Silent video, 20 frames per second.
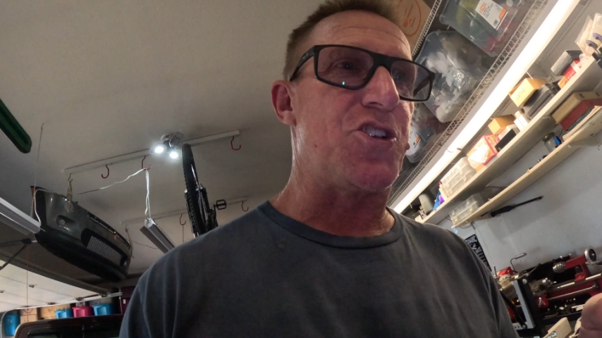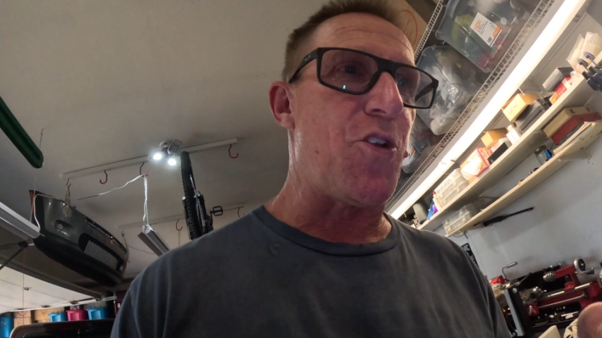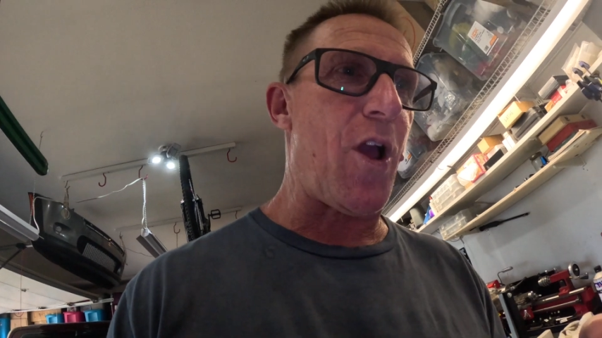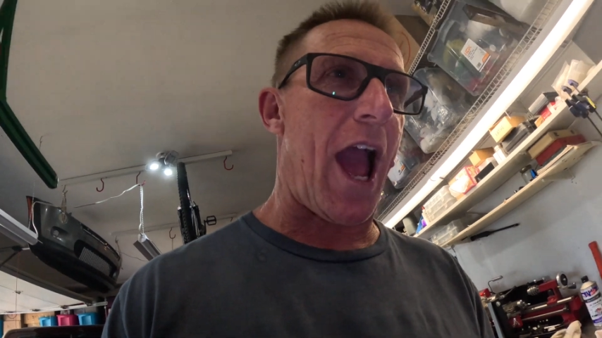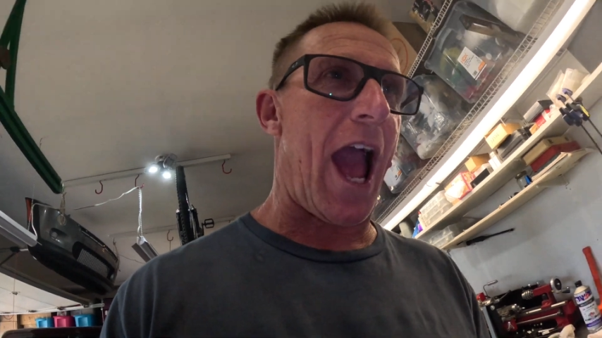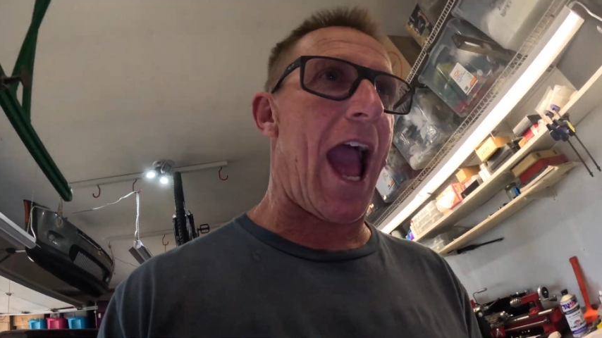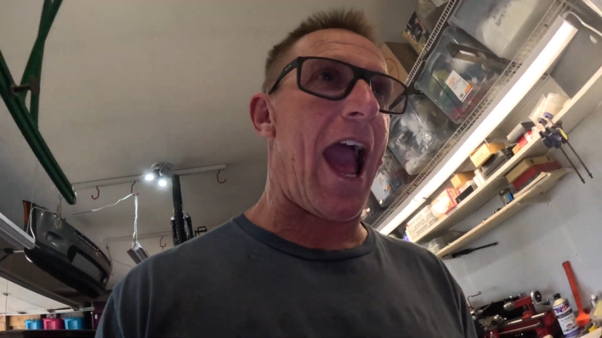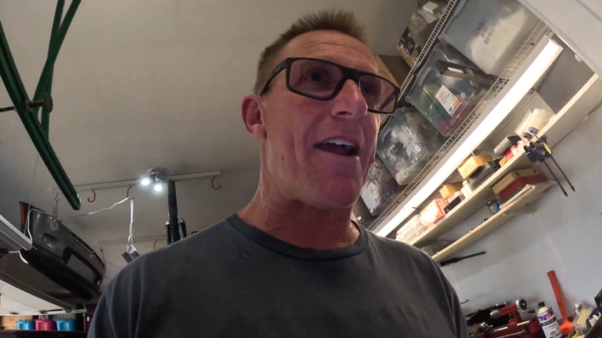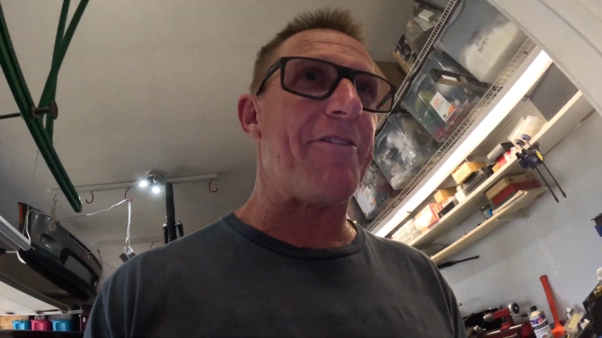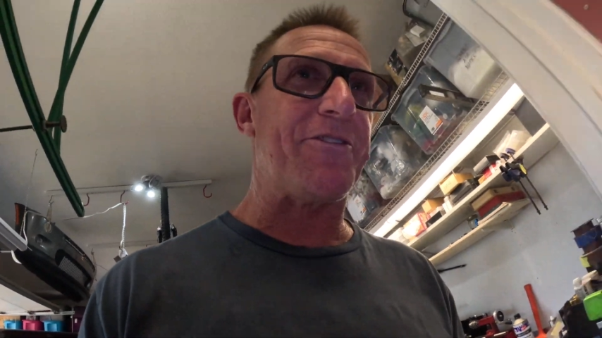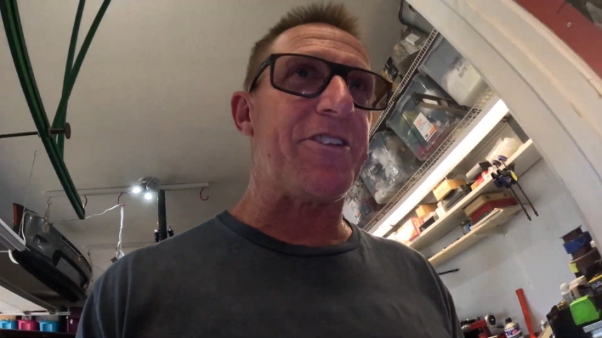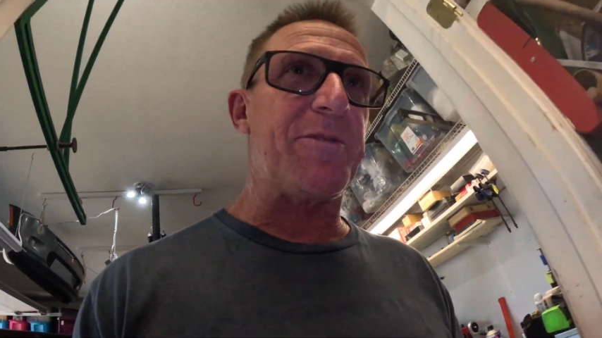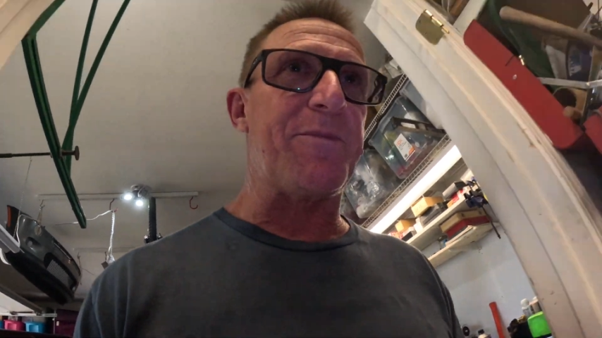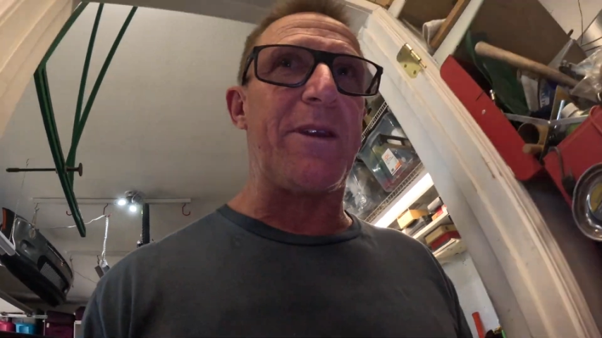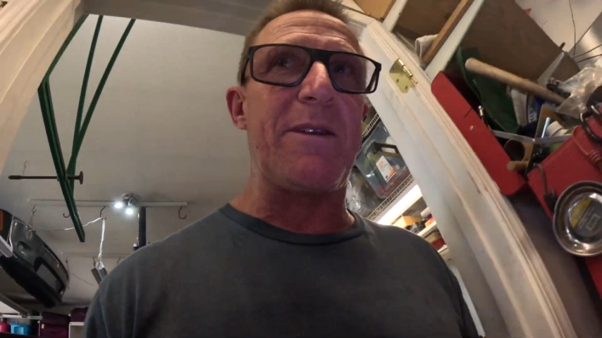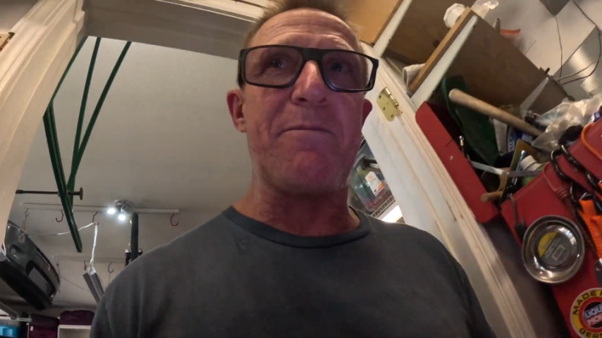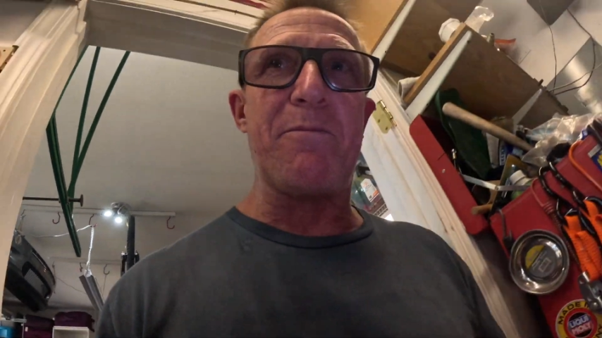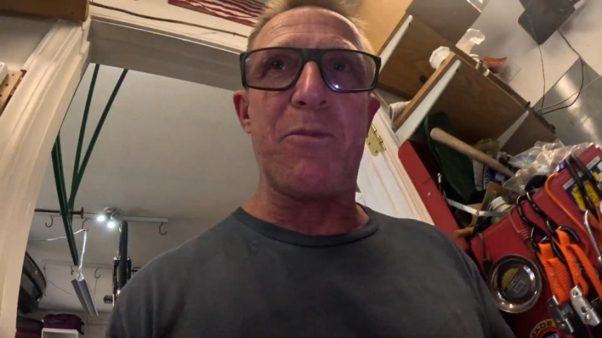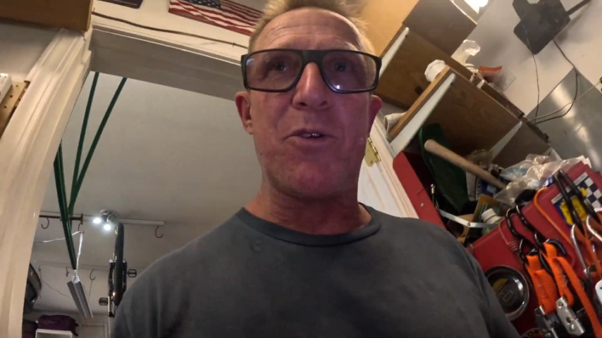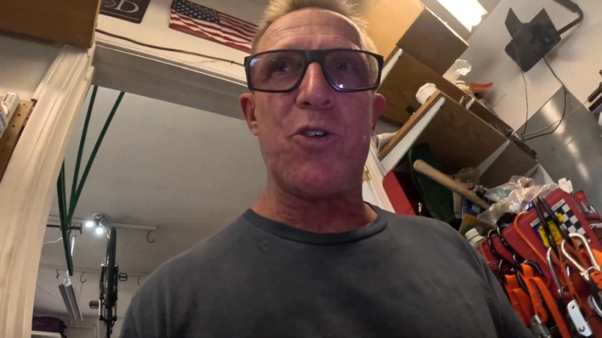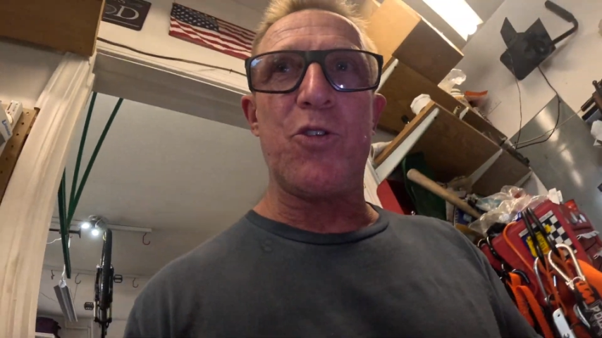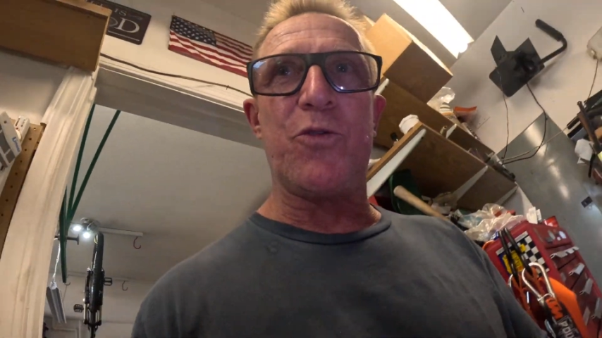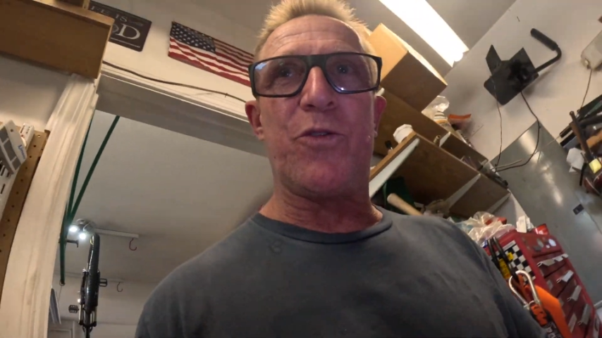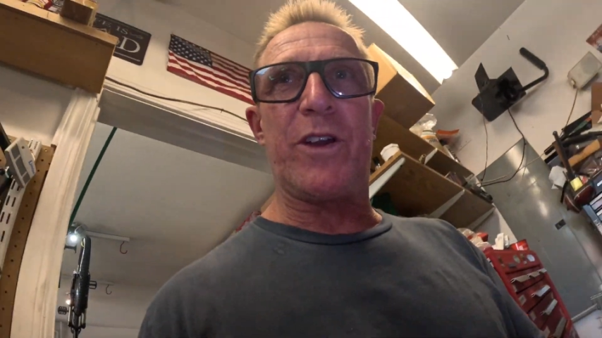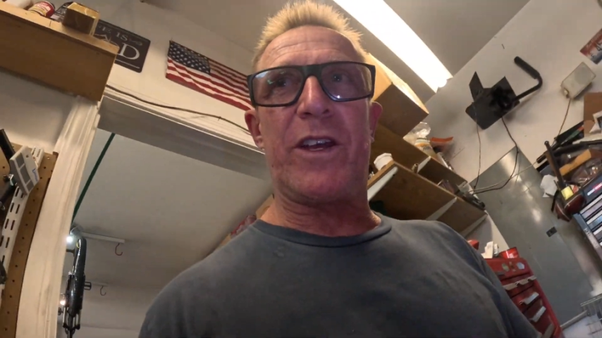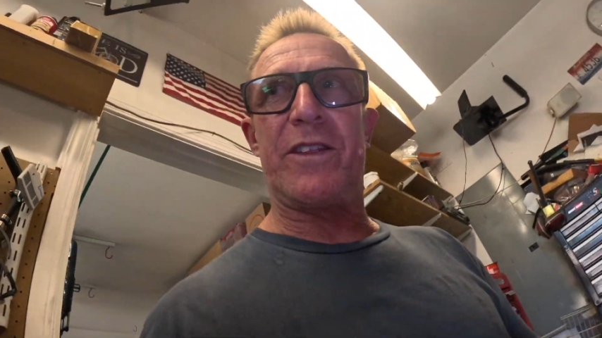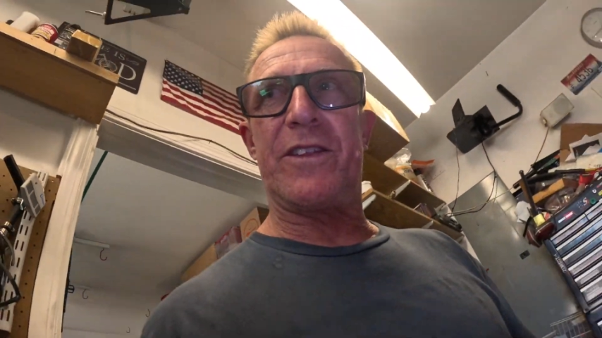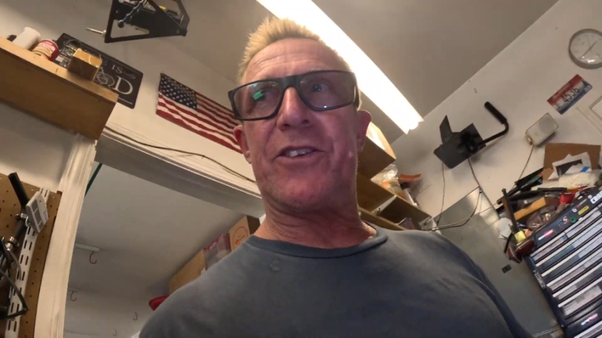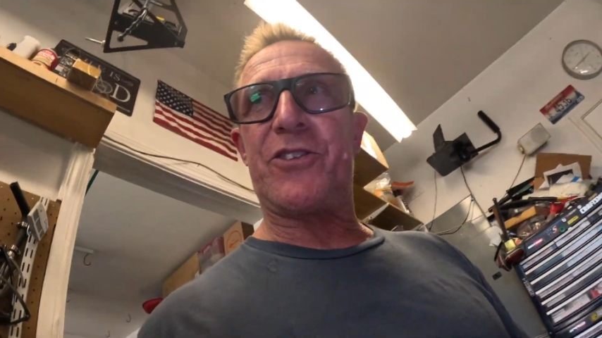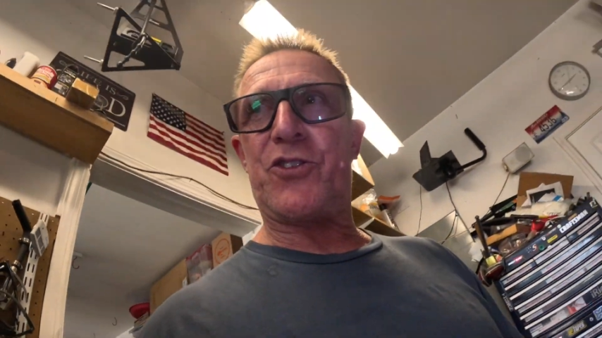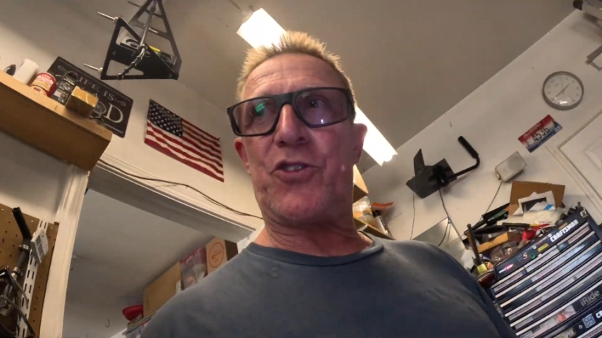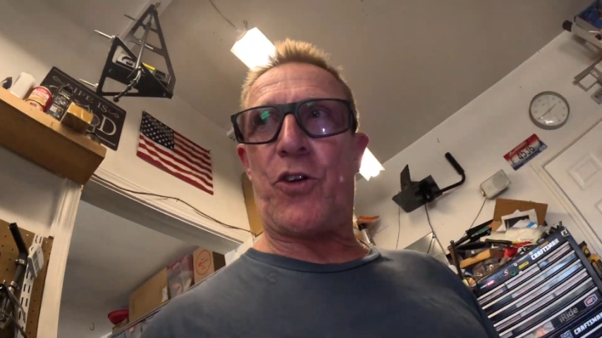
you have to be moving this